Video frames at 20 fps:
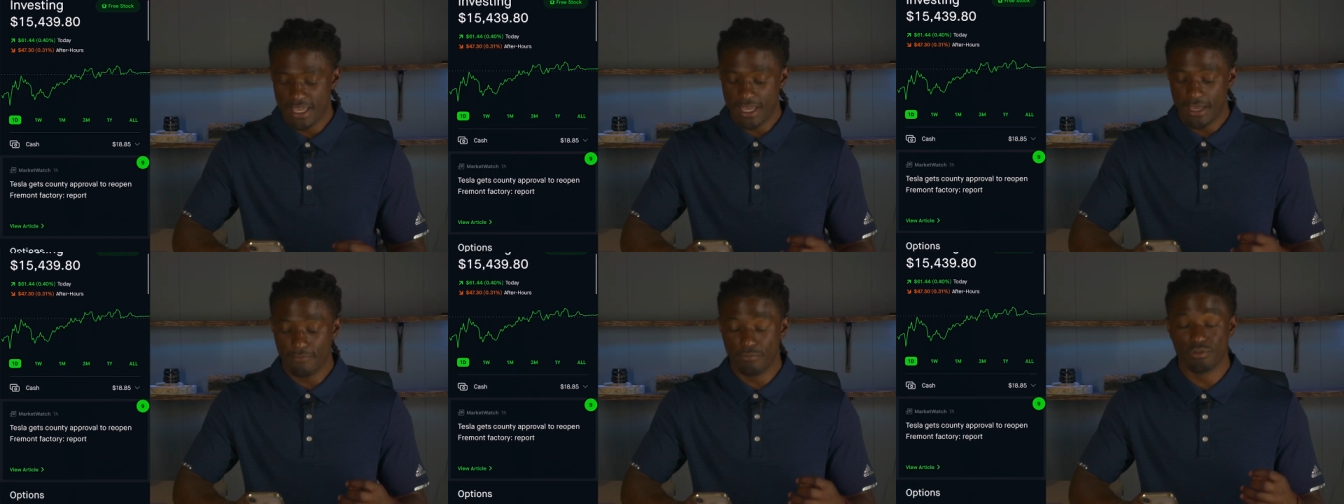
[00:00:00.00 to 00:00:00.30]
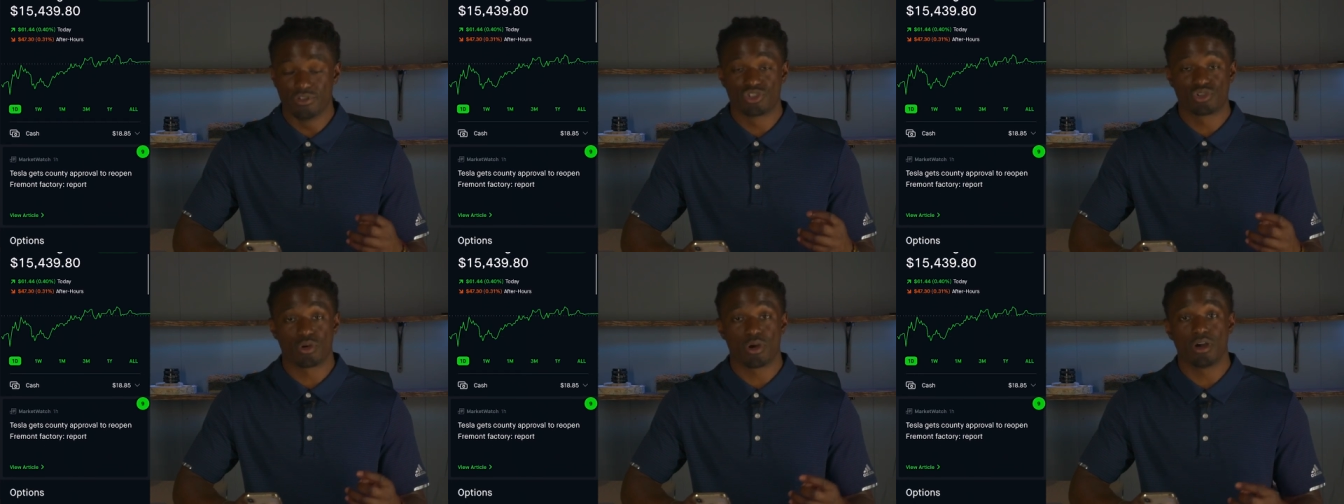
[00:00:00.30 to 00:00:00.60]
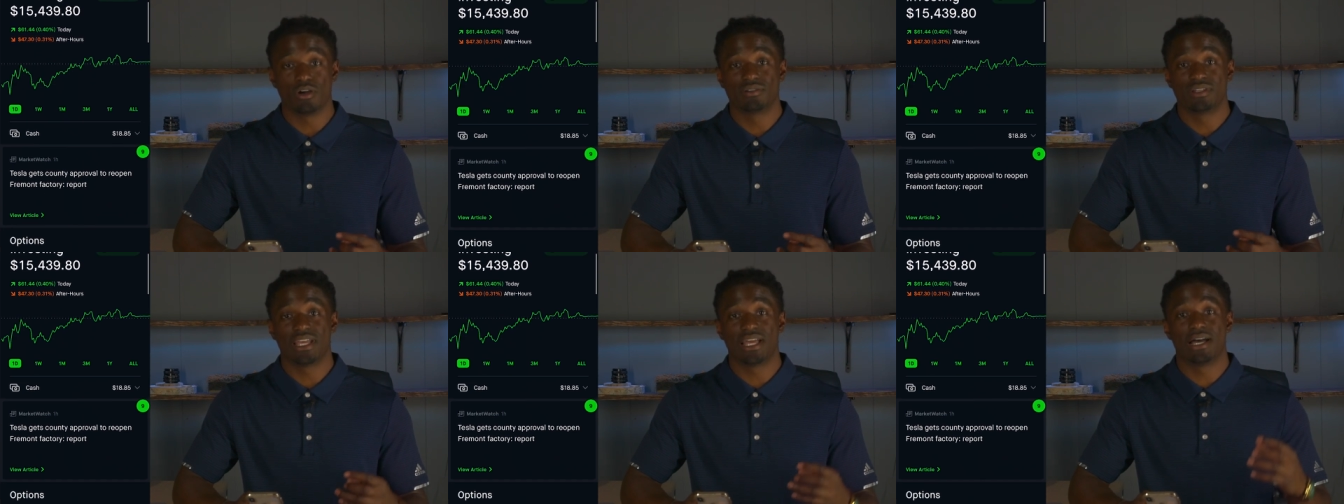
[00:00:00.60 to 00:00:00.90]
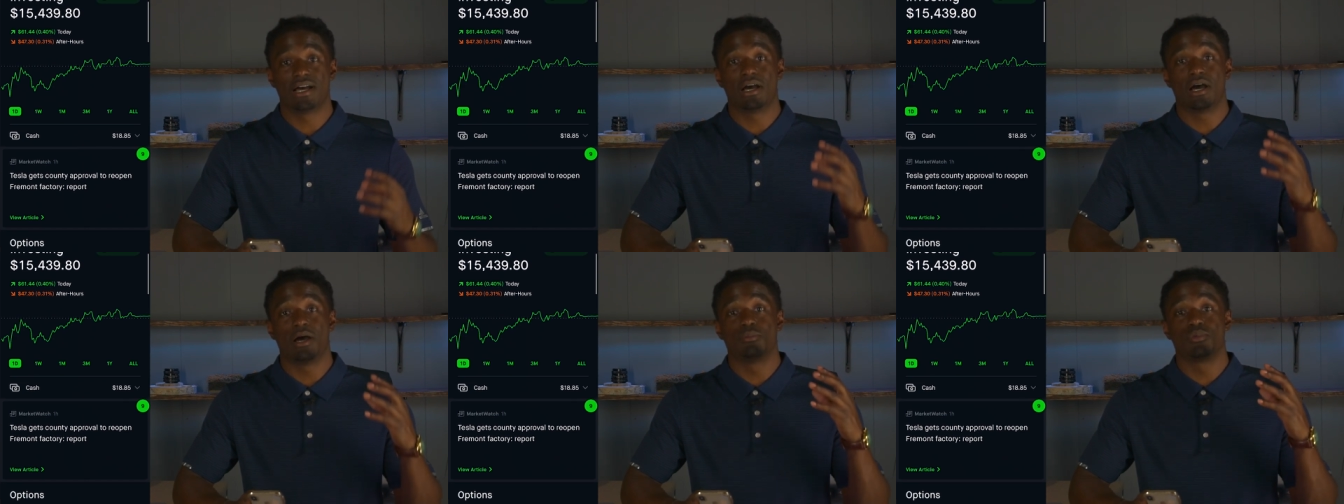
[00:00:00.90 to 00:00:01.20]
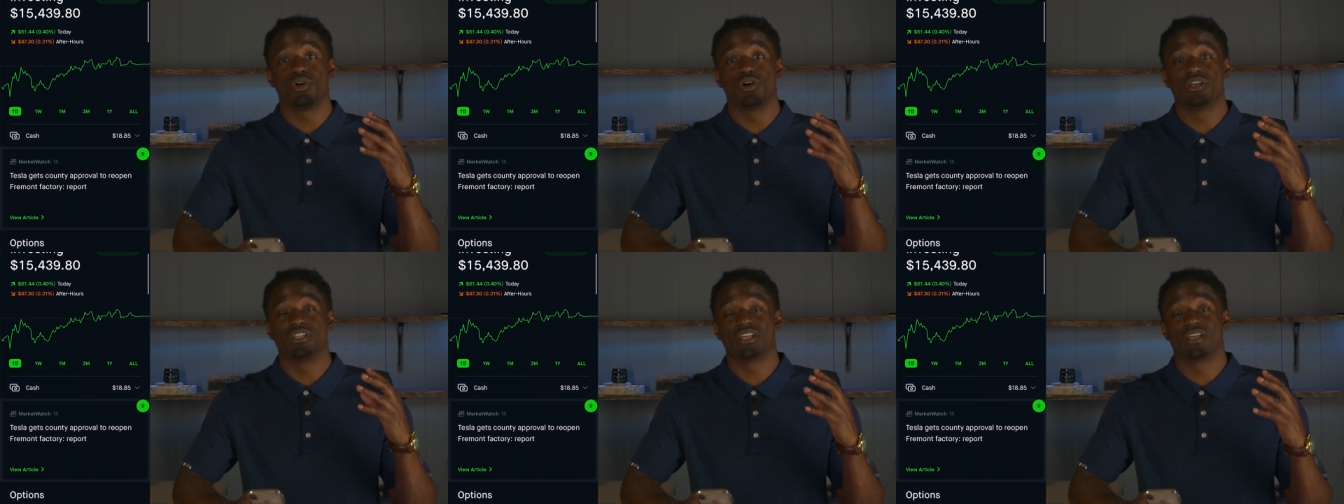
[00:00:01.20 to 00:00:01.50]
If we scroll down, I'm
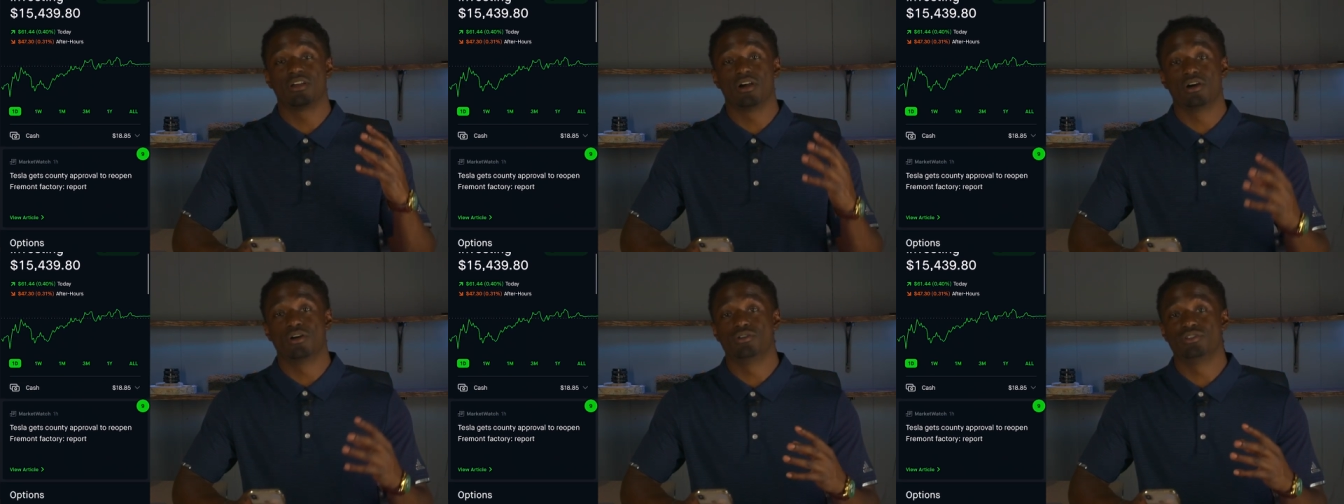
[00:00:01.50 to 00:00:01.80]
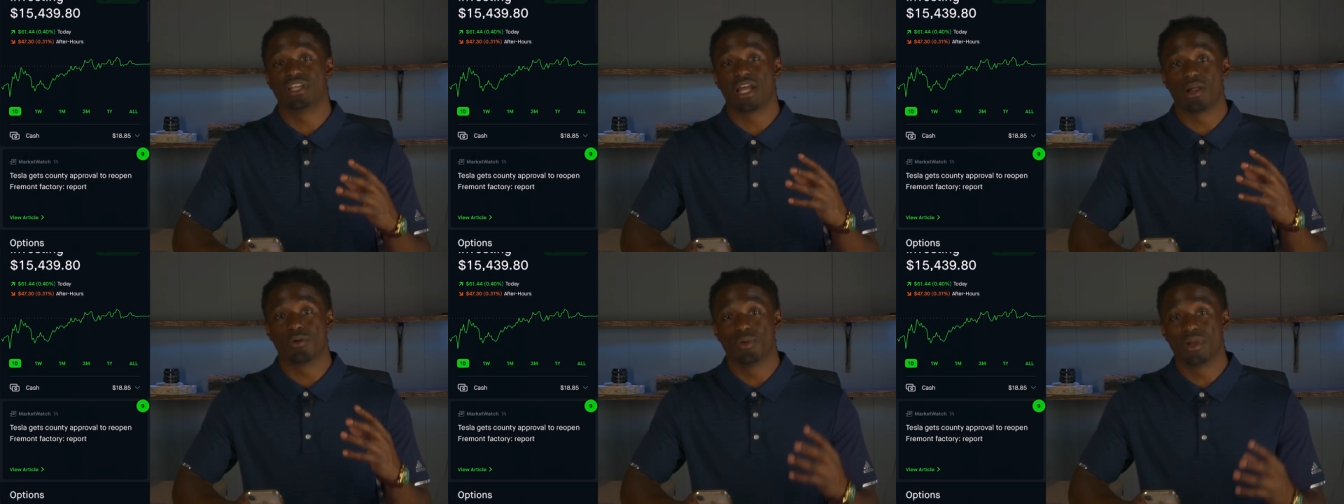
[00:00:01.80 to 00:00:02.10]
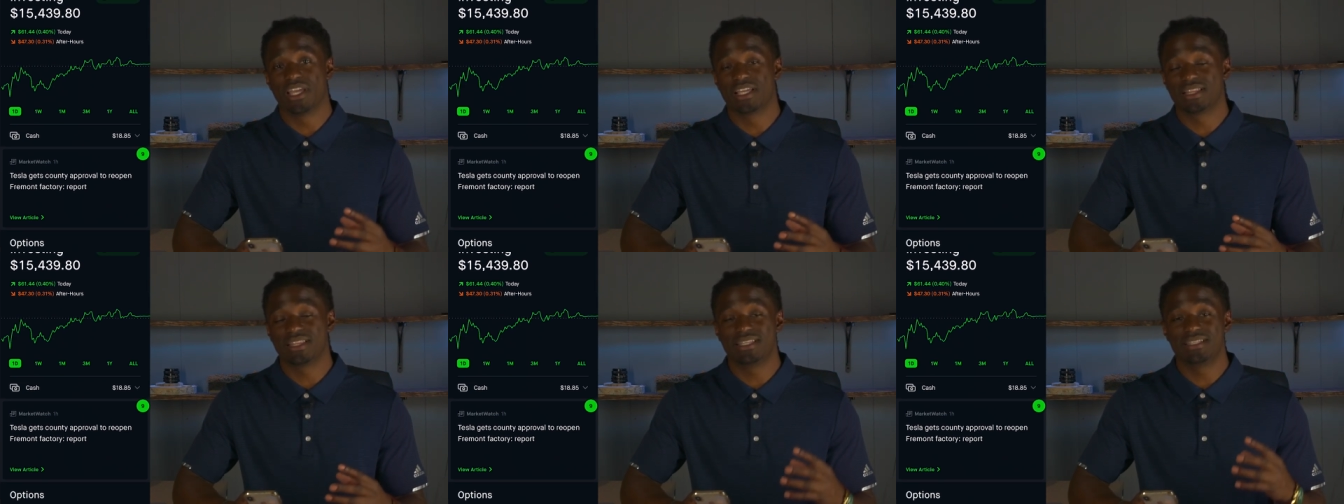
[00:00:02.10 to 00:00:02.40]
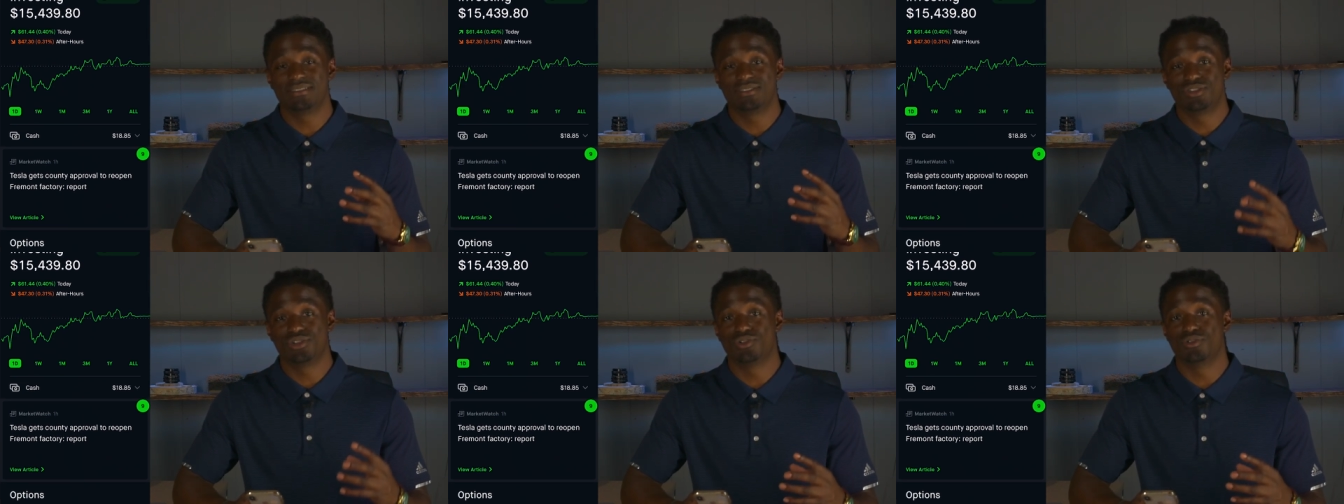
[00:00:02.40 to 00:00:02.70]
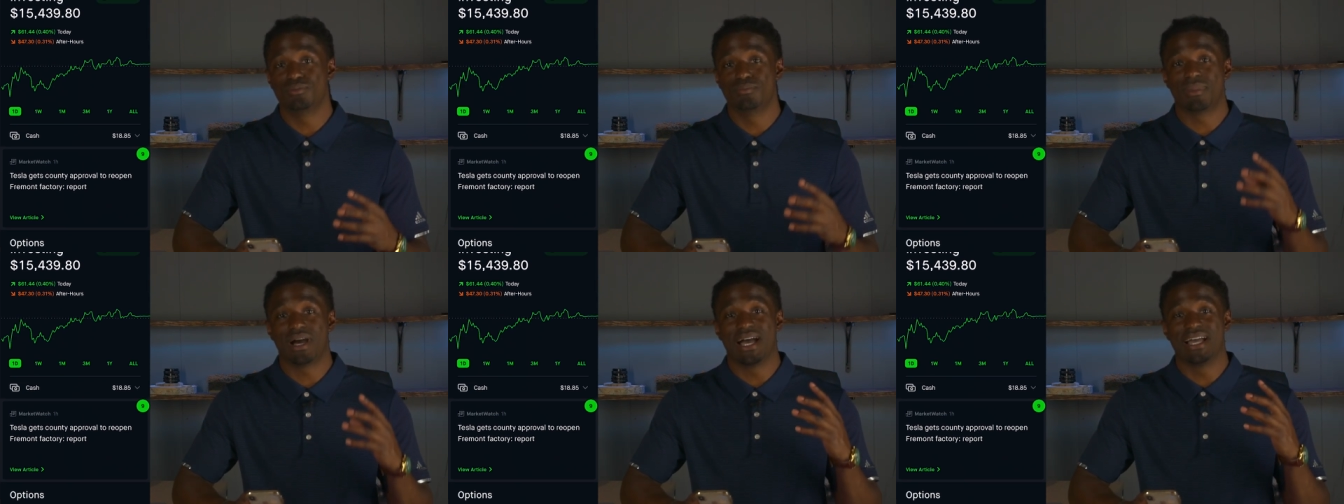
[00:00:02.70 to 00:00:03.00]
going to go directly
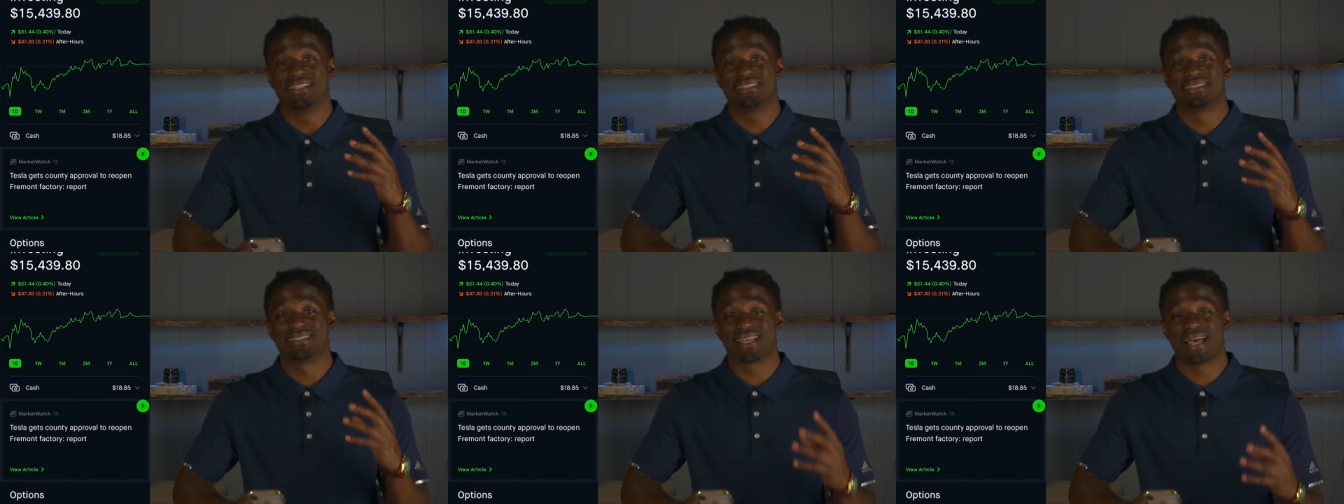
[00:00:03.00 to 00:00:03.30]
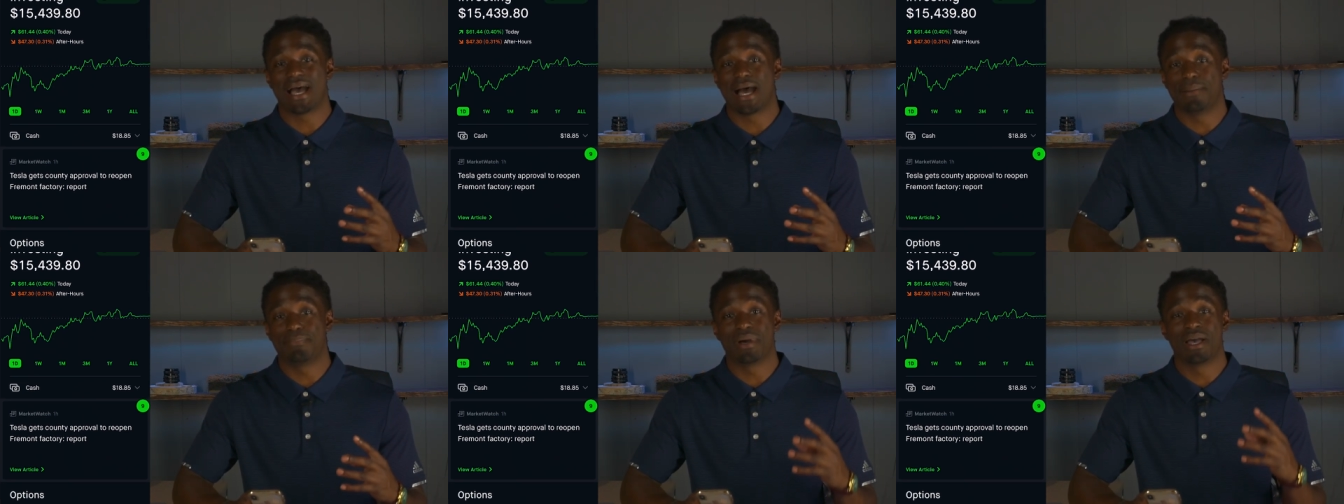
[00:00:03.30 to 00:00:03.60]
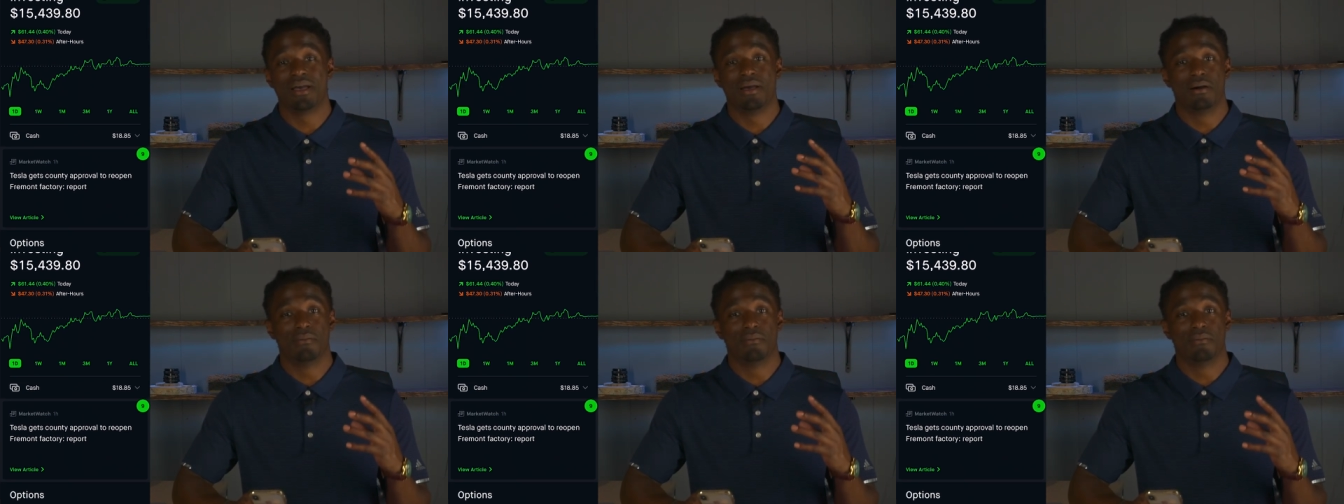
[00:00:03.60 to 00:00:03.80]
to my top